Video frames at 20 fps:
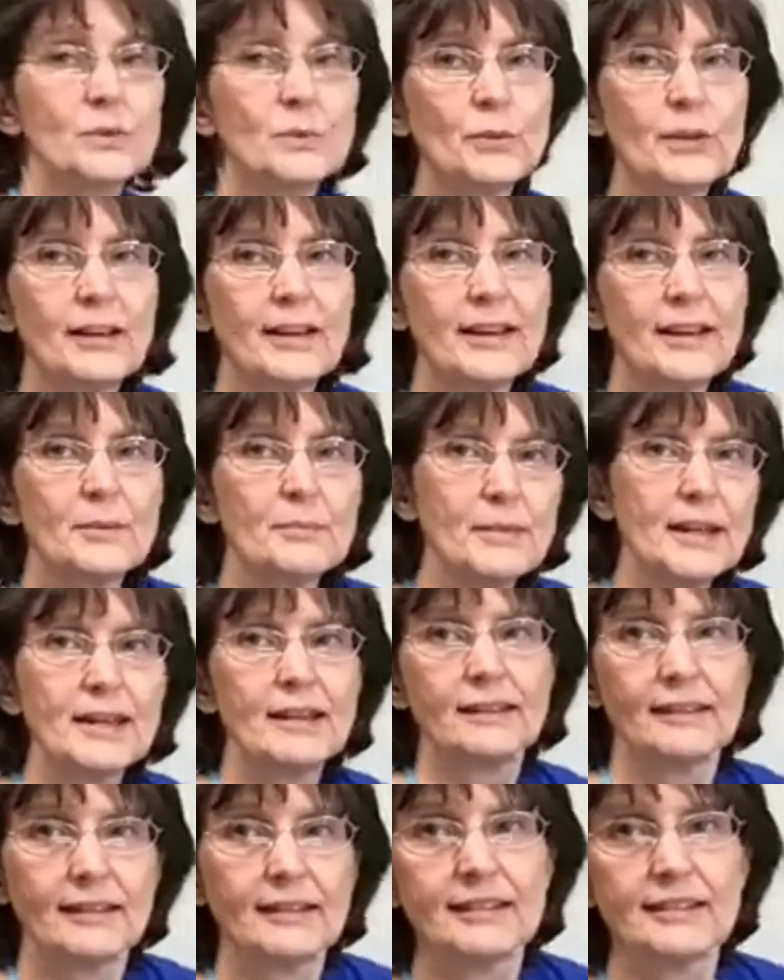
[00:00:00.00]
one I had
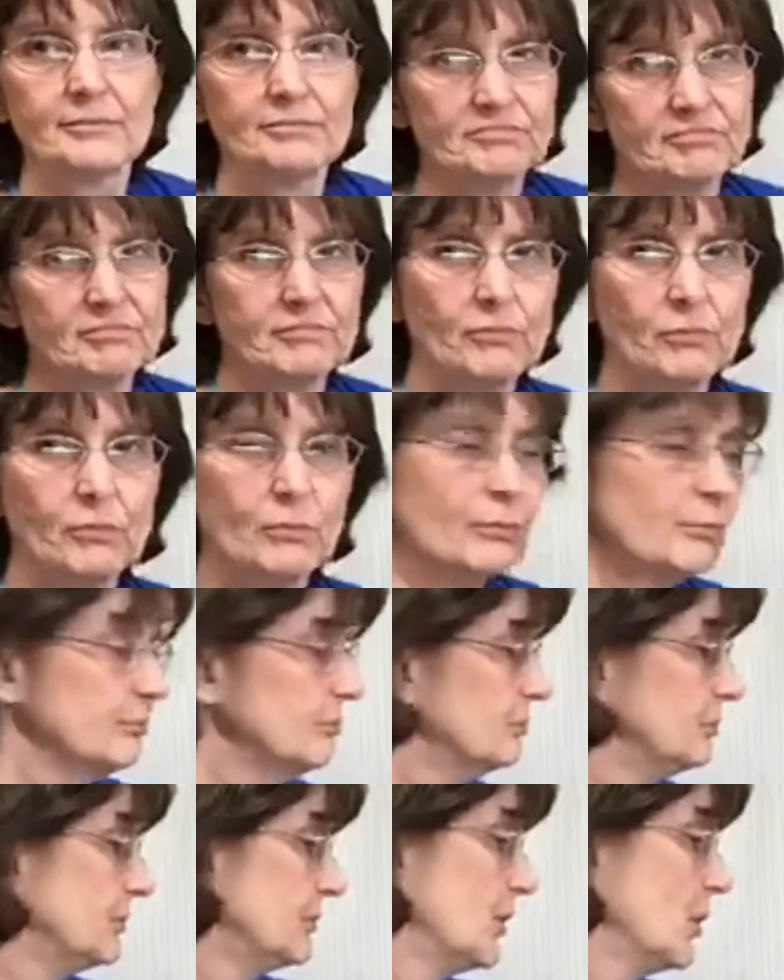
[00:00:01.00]
made and
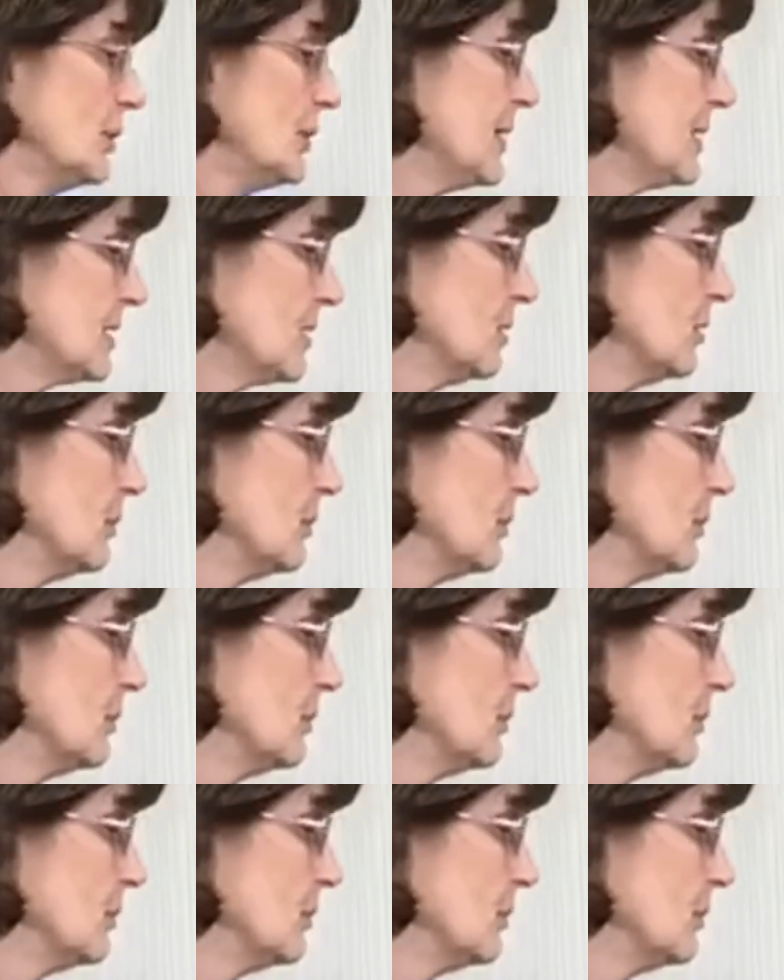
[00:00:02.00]
no big deal.